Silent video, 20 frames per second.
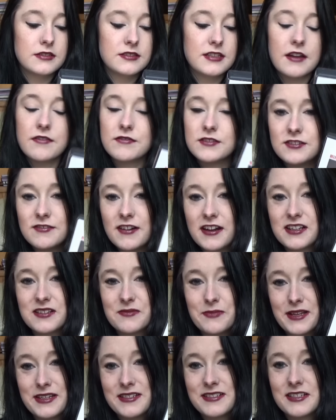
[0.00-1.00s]
Definitely
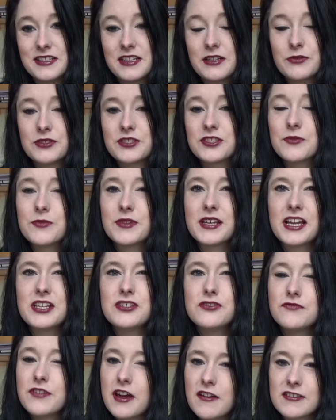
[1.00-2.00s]
recommend it. It was something I
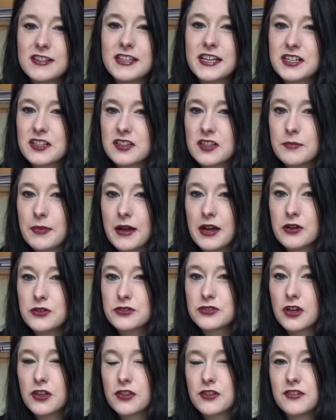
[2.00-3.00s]
knew very little
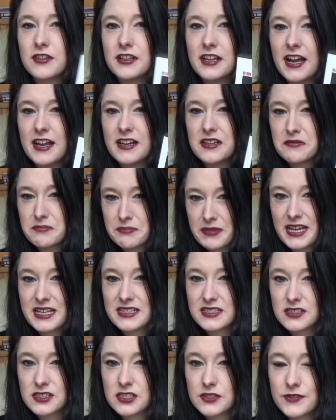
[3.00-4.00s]
about other than kind of the
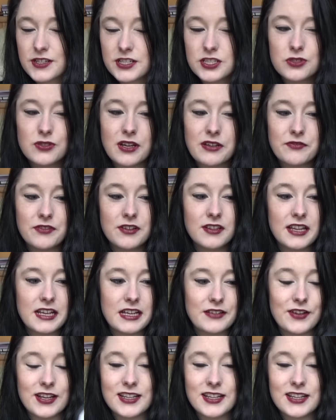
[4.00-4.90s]
basis of it, so I feel like I've